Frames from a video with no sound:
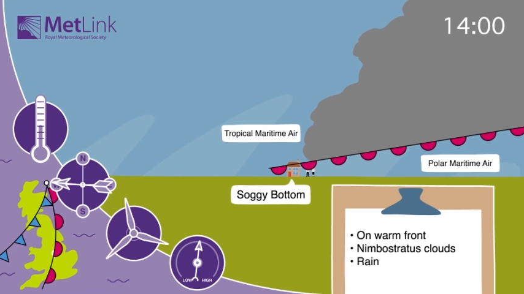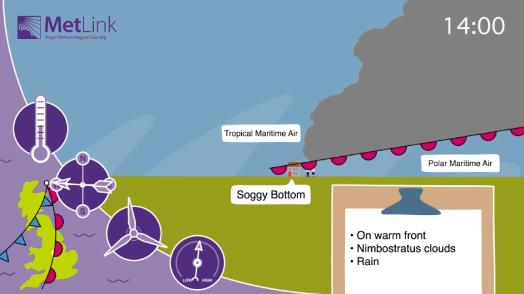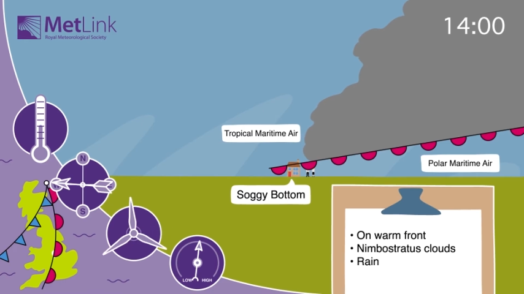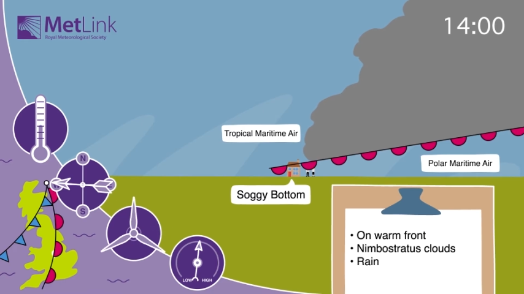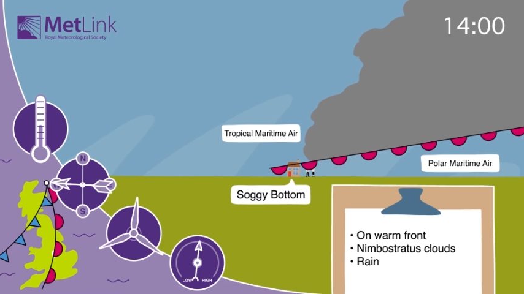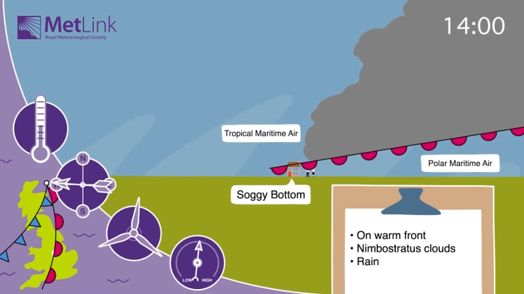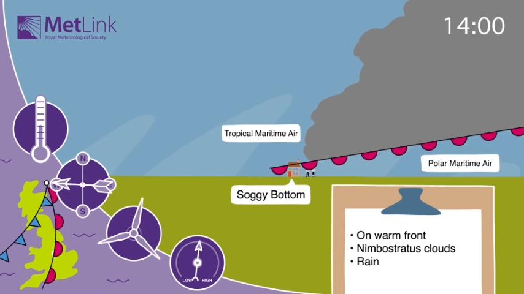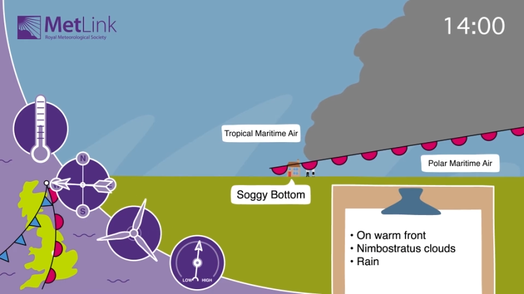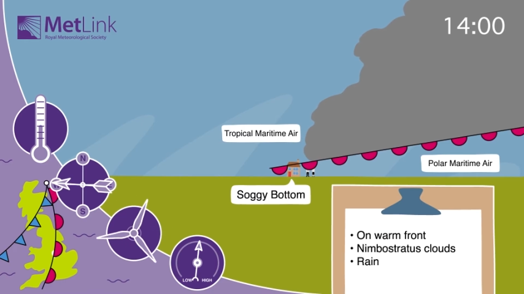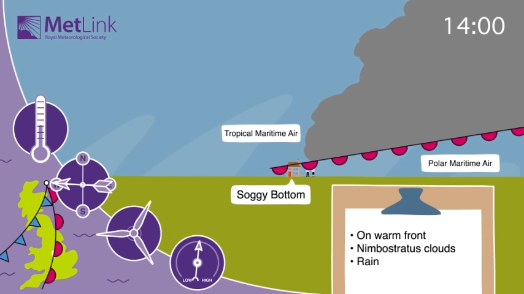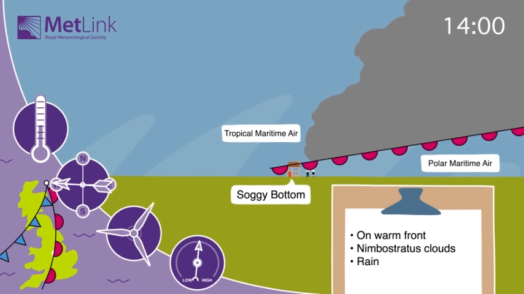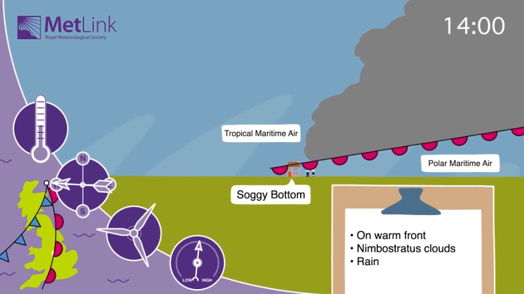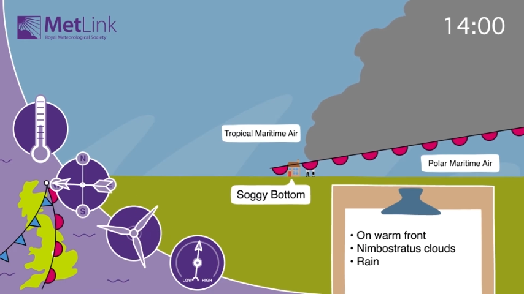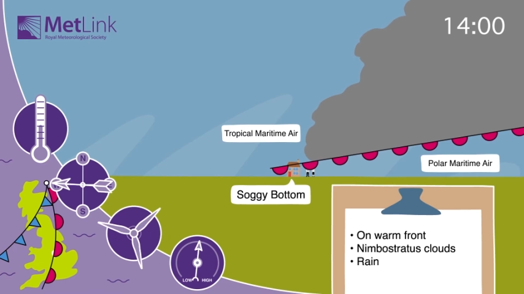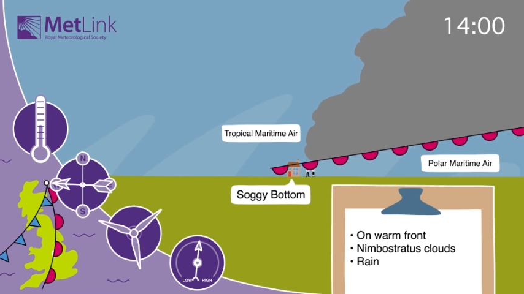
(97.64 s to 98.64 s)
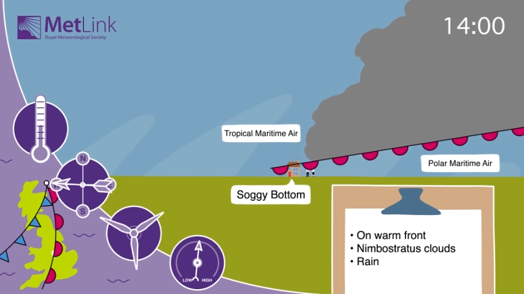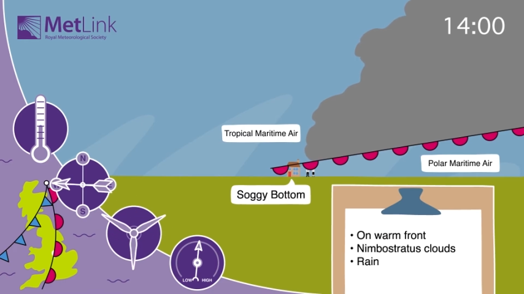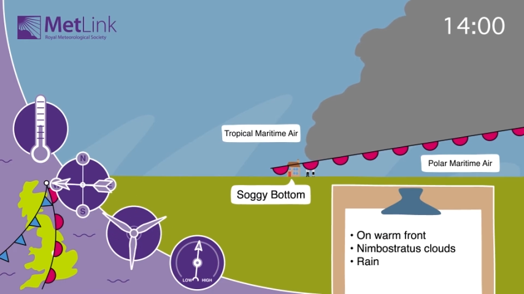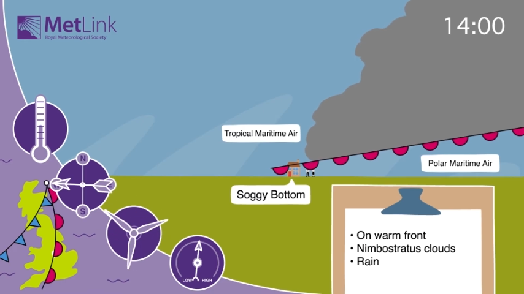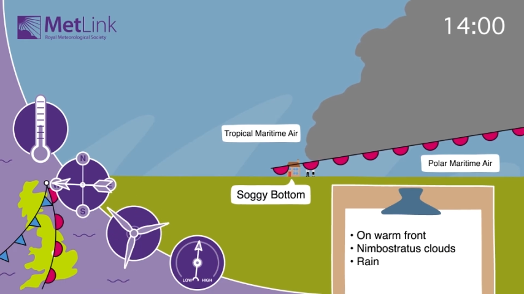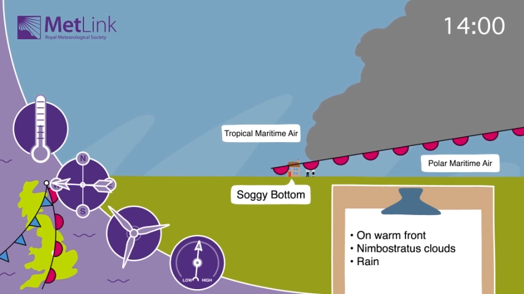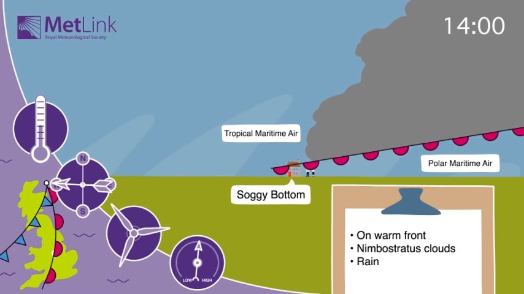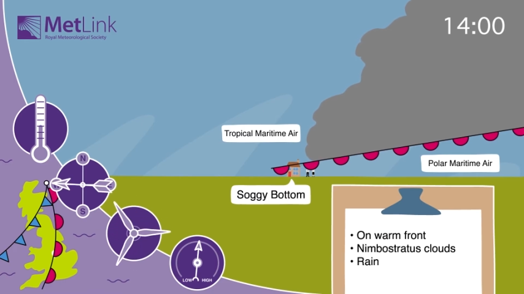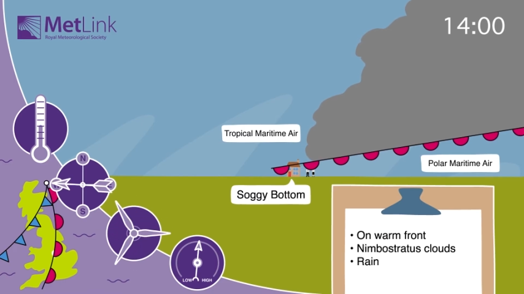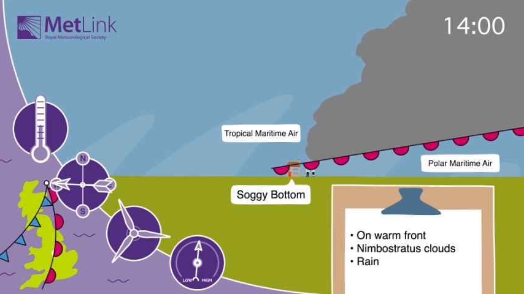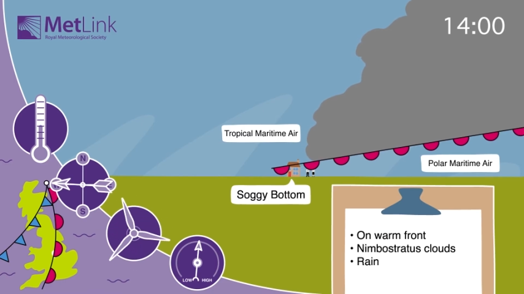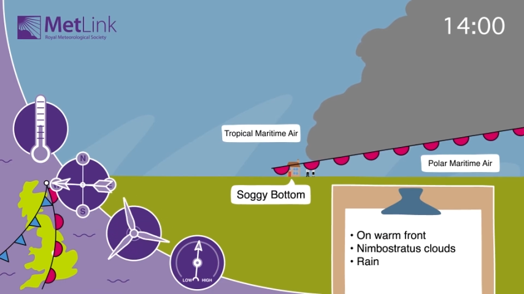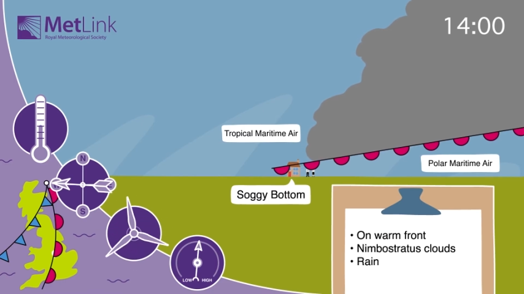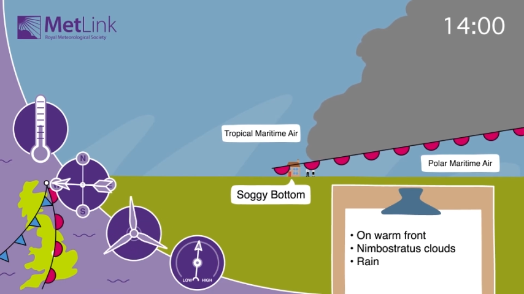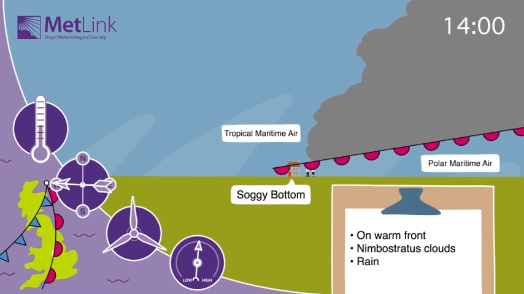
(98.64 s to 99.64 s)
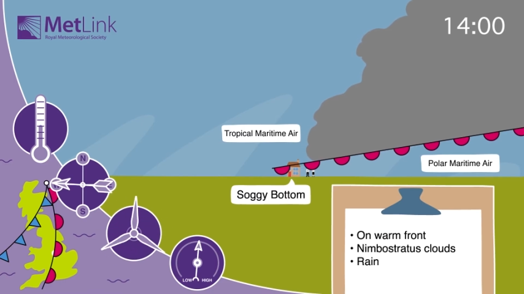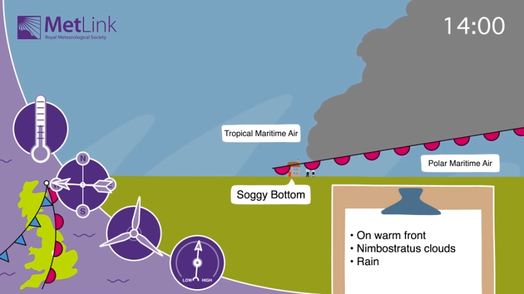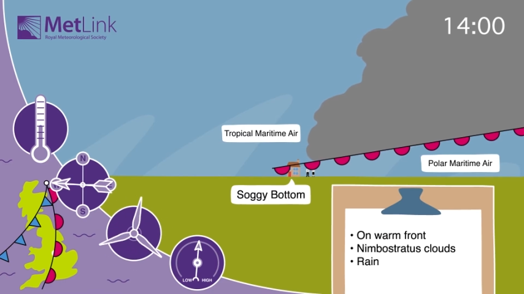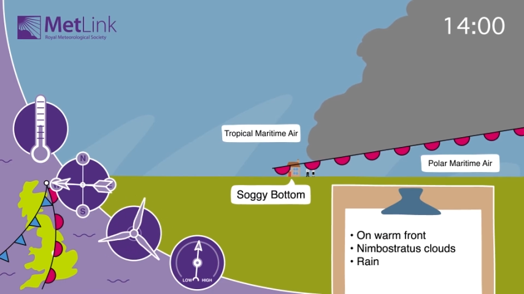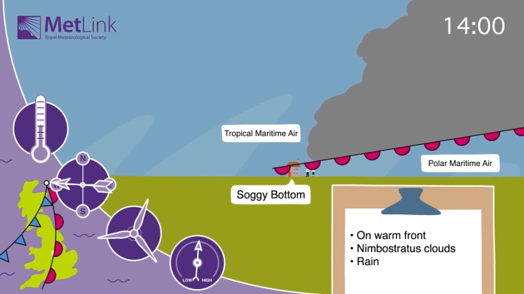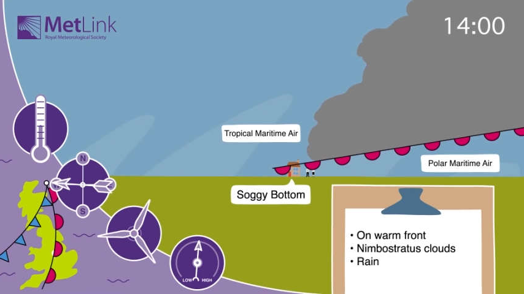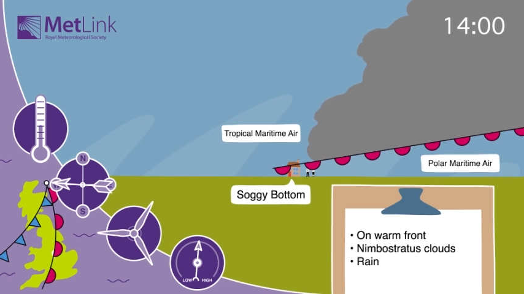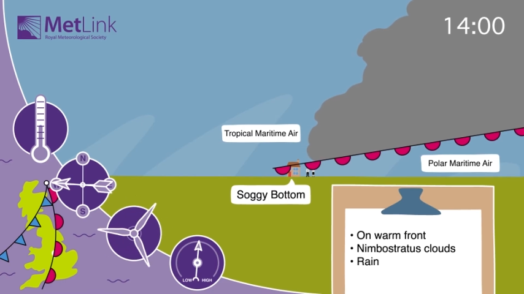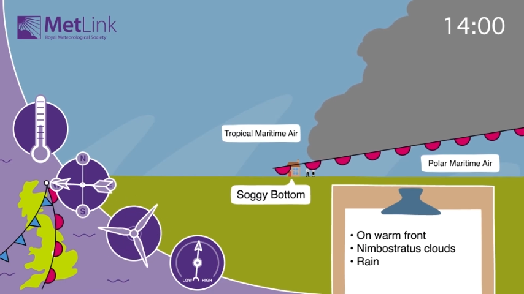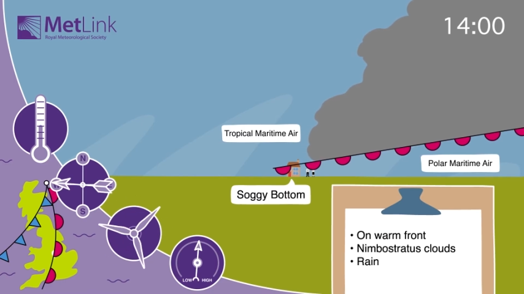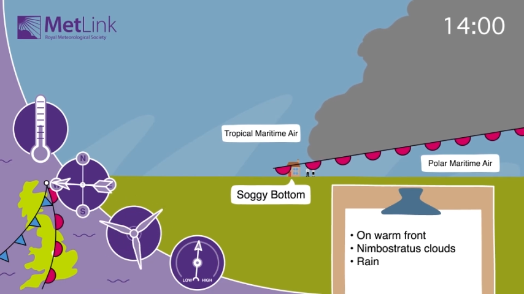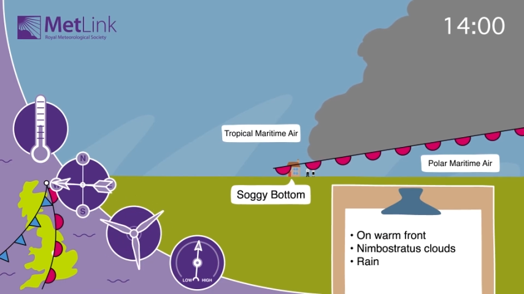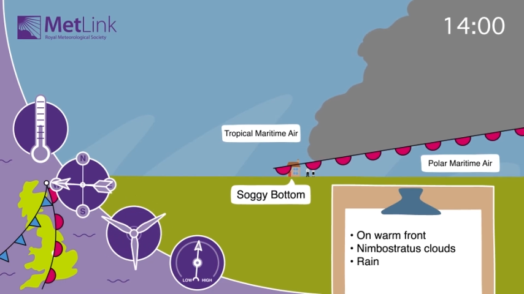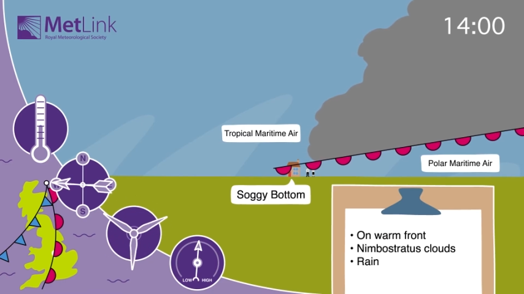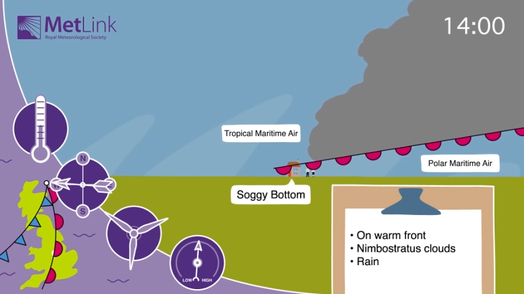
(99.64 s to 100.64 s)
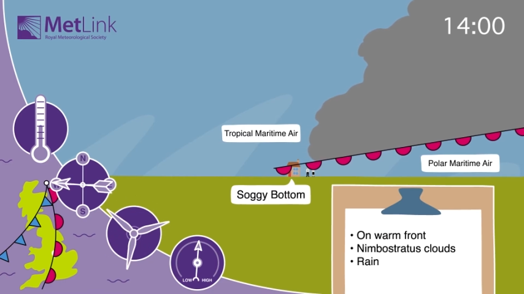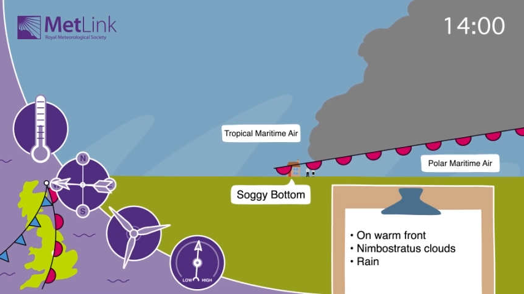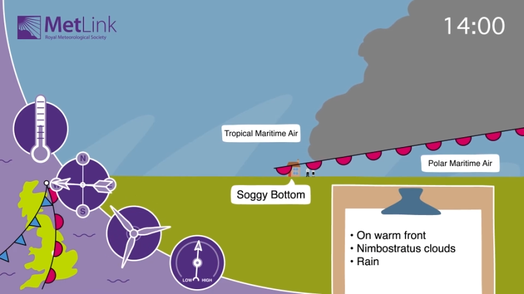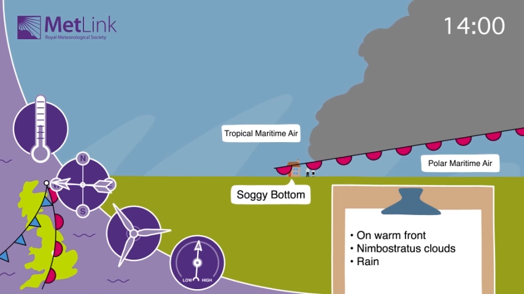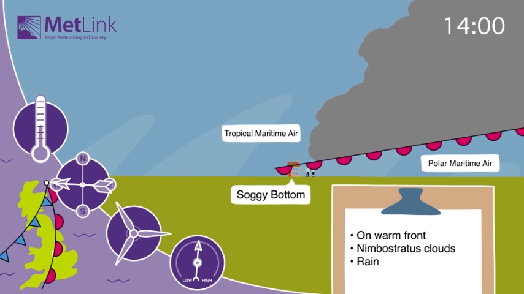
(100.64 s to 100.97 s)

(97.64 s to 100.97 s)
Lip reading: [unreadable: no face in view]